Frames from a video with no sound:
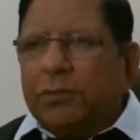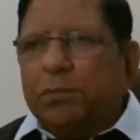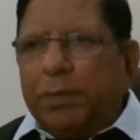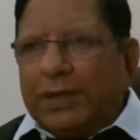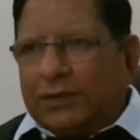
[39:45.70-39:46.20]

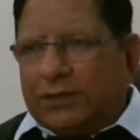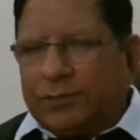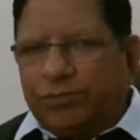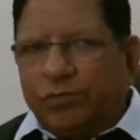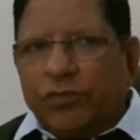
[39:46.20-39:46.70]
but
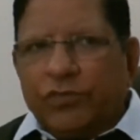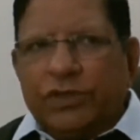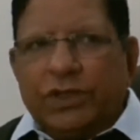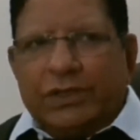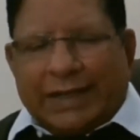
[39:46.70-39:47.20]

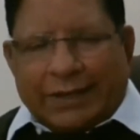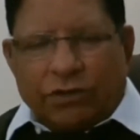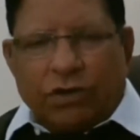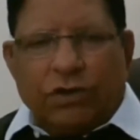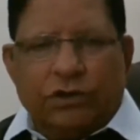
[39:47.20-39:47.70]
with the
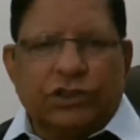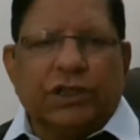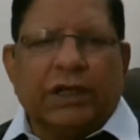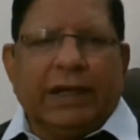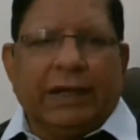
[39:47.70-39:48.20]

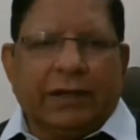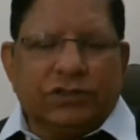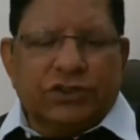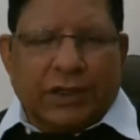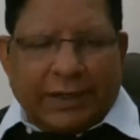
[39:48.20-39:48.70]
technology and
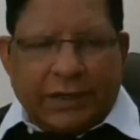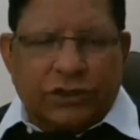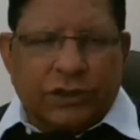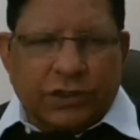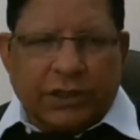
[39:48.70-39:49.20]

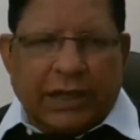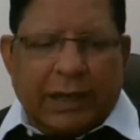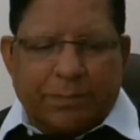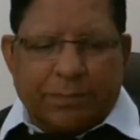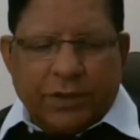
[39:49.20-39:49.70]
generation
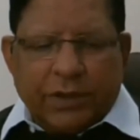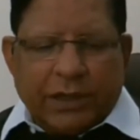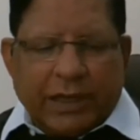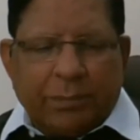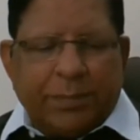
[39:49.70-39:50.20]
gap
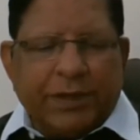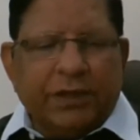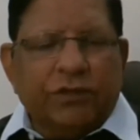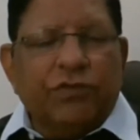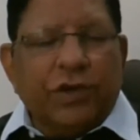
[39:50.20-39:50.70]

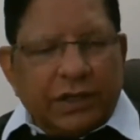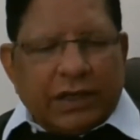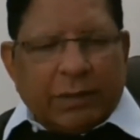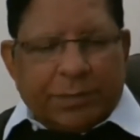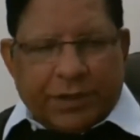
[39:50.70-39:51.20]
happening very
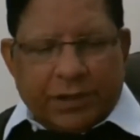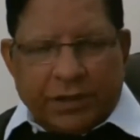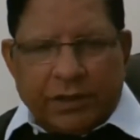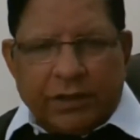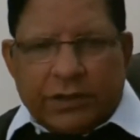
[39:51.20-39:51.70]

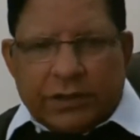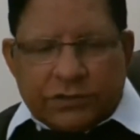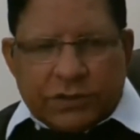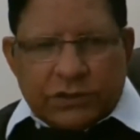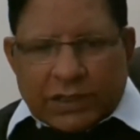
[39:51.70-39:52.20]
rapidly,
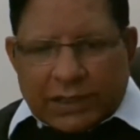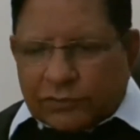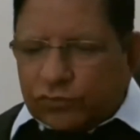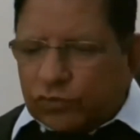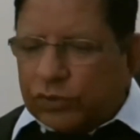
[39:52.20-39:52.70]
this
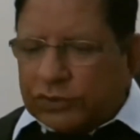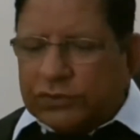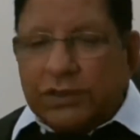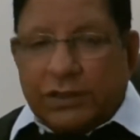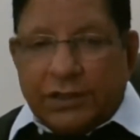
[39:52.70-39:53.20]
also
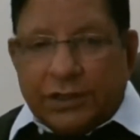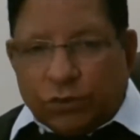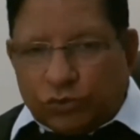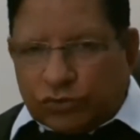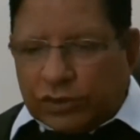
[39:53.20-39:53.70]
is
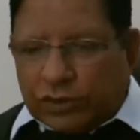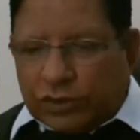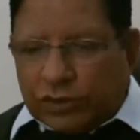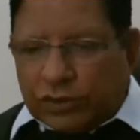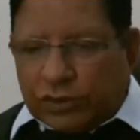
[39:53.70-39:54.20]
reducing.
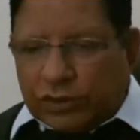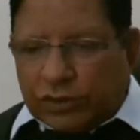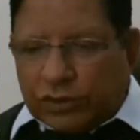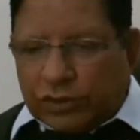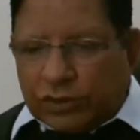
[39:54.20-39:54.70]
The
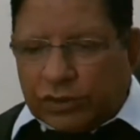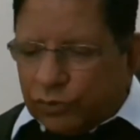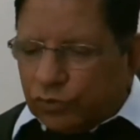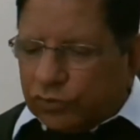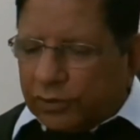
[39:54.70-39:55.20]
gap is
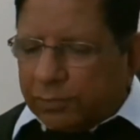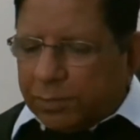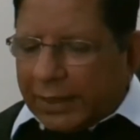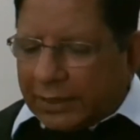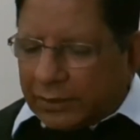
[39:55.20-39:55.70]
reducing
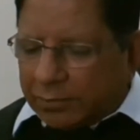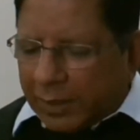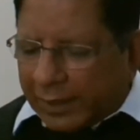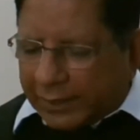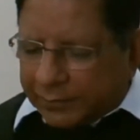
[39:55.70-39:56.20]
by and
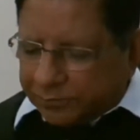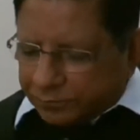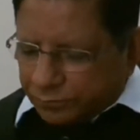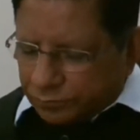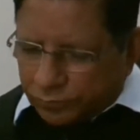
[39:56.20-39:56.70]
by.
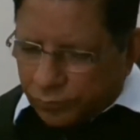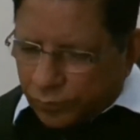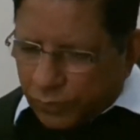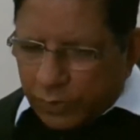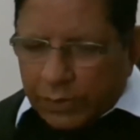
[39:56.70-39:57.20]

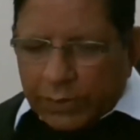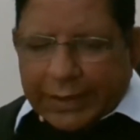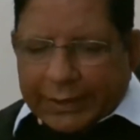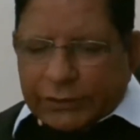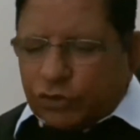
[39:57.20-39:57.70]

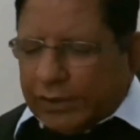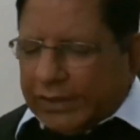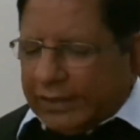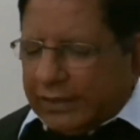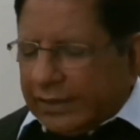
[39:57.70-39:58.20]
Actually,
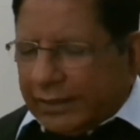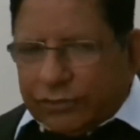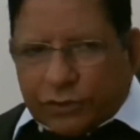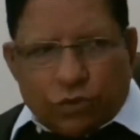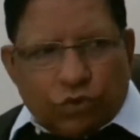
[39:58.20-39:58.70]
it is the
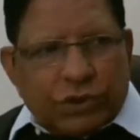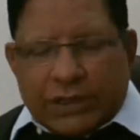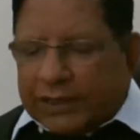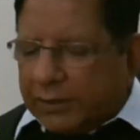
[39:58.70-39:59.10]
execution and